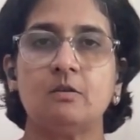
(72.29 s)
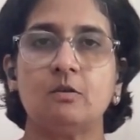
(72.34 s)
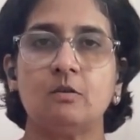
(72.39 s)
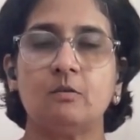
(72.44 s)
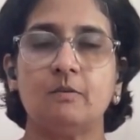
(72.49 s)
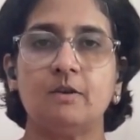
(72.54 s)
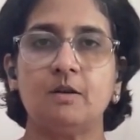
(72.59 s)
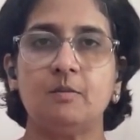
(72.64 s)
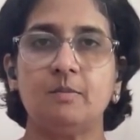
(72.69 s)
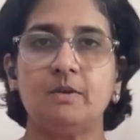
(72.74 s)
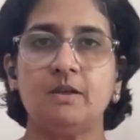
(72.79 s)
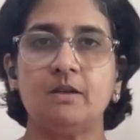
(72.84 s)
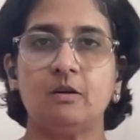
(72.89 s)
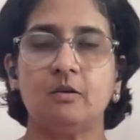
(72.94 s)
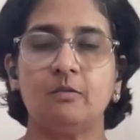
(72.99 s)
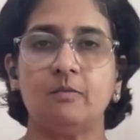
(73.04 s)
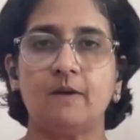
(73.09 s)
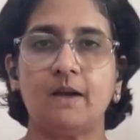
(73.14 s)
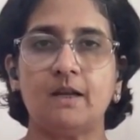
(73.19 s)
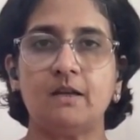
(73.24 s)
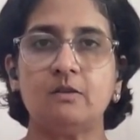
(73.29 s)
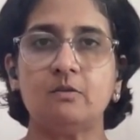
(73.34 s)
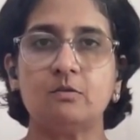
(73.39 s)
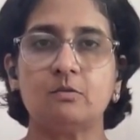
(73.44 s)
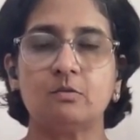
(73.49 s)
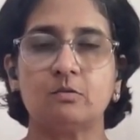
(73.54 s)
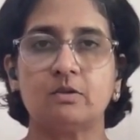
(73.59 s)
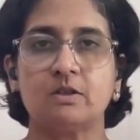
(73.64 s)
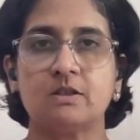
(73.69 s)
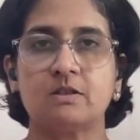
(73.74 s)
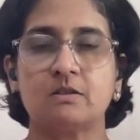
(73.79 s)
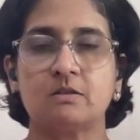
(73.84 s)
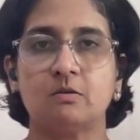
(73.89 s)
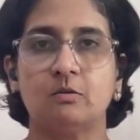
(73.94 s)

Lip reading: will be of value to this